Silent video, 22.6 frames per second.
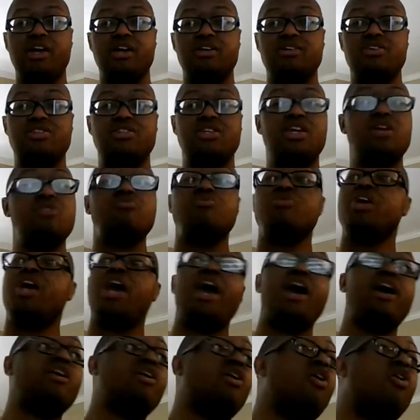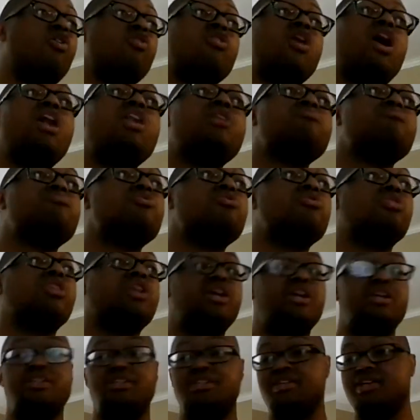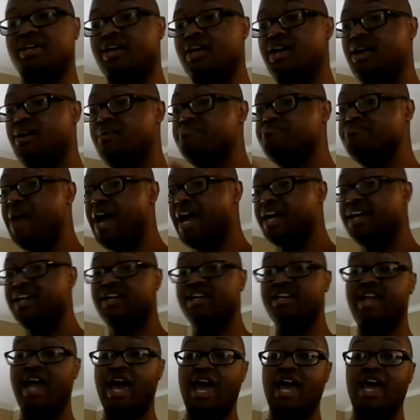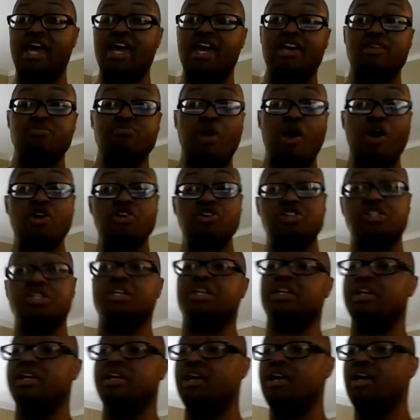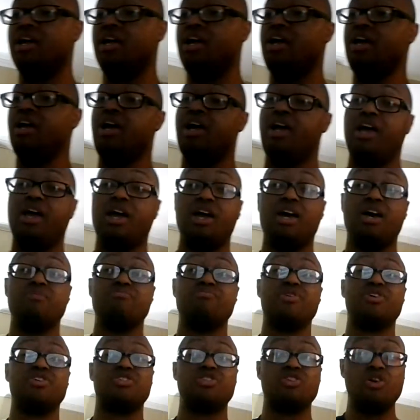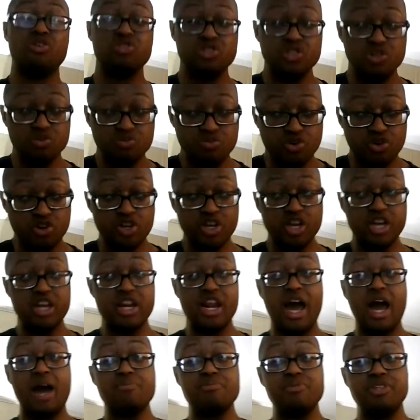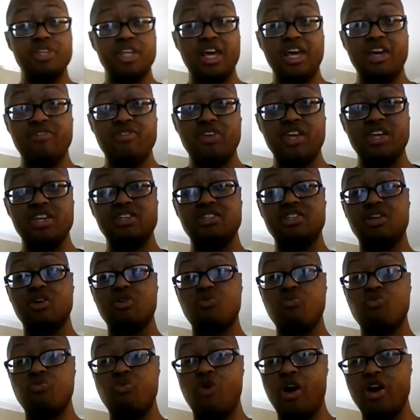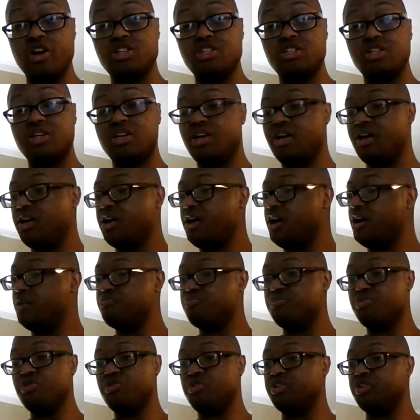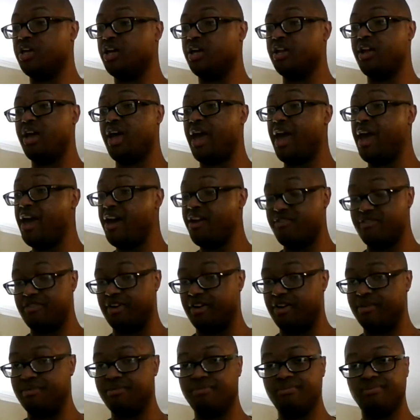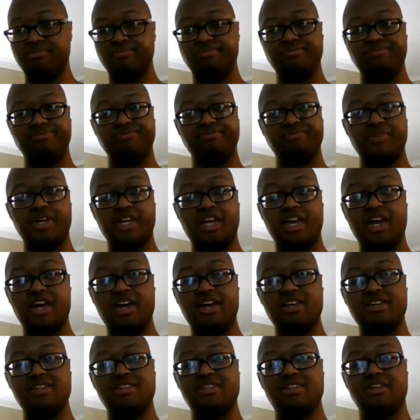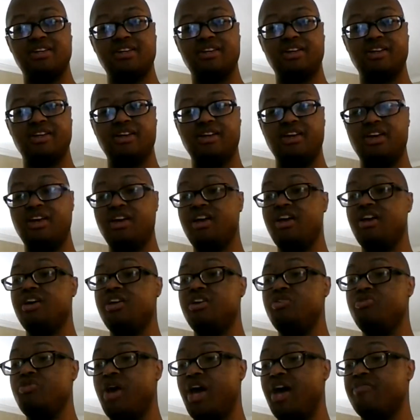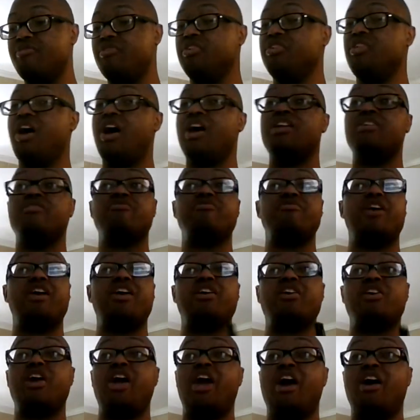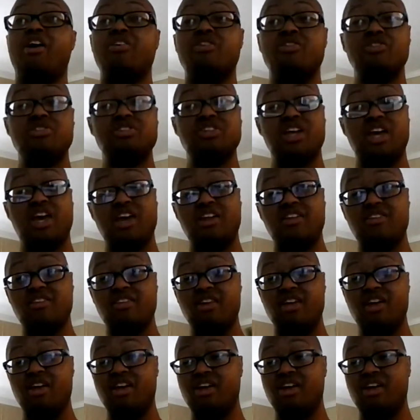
You see, we had a whole lot of bullies back in the day in person, but social bullying, I believe, is the worst of bullying ever because you have a lot of fake accounters and